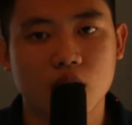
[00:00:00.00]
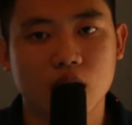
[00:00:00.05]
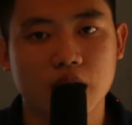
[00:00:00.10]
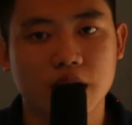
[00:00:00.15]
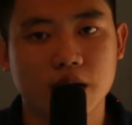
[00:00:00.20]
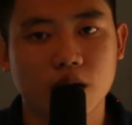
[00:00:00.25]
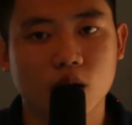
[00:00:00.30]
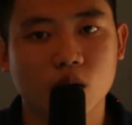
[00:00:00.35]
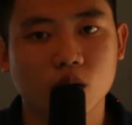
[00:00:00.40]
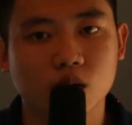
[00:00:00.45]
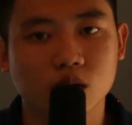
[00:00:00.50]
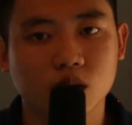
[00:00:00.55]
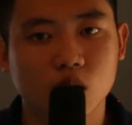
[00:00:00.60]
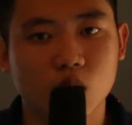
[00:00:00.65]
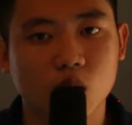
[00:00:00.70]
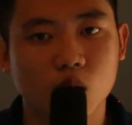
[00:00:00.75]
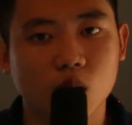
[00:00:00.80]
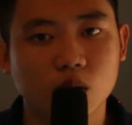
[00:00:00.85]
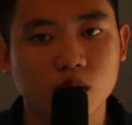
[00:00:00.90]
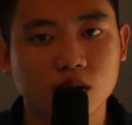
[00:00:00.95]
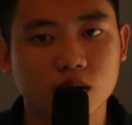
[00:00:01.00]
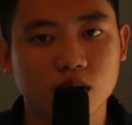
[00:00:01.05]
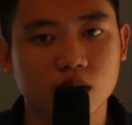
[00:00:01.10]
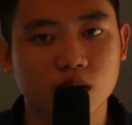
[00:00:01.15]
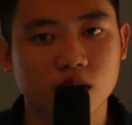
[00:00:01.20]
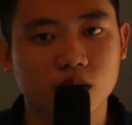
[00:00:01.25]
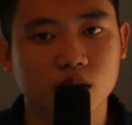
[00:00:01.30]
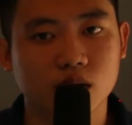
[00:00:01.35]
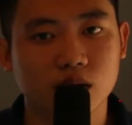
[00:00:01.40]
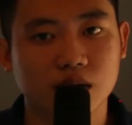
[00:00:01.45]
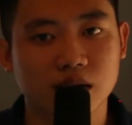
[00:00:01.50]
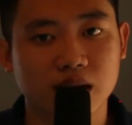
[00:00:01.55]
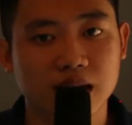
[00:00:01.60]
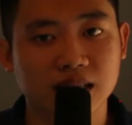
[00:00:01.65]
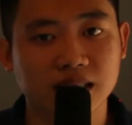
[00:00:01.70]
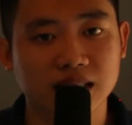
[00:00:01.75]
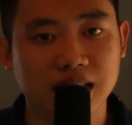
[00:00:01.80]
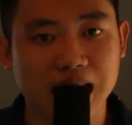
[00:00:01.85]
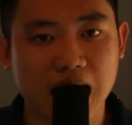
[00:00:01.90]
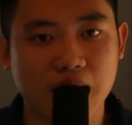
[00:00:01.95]
and also the
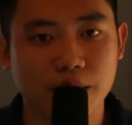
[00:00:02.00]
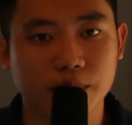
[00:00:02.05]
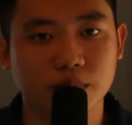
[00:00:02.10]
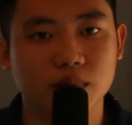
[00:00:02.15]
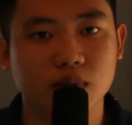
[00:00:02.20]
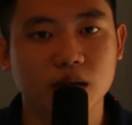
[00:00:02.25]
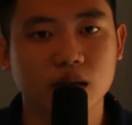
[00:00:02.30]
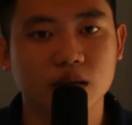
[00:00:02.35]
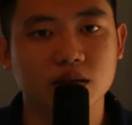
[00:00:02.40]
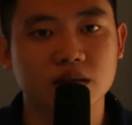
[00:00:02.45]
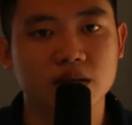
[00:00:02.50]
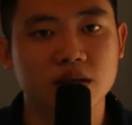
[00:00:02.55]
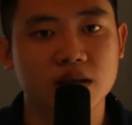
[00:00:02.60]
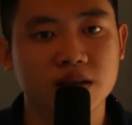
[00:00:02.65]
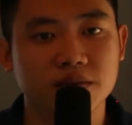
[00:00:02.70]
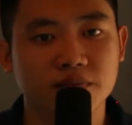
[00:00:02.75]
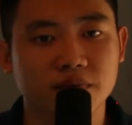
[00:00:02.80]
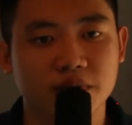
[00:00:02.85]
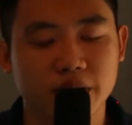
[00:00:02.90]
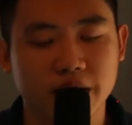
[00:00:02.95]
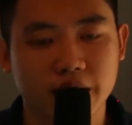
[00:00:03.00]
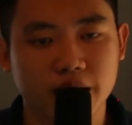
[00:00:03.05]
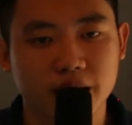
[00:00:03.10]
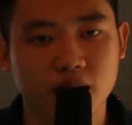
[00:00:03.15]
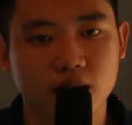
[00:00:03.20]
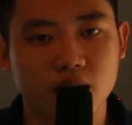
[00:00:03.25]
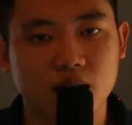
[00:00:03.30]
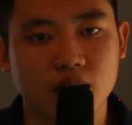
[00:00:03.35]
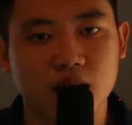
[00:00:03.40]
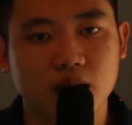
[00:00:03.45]
enzyme delivery.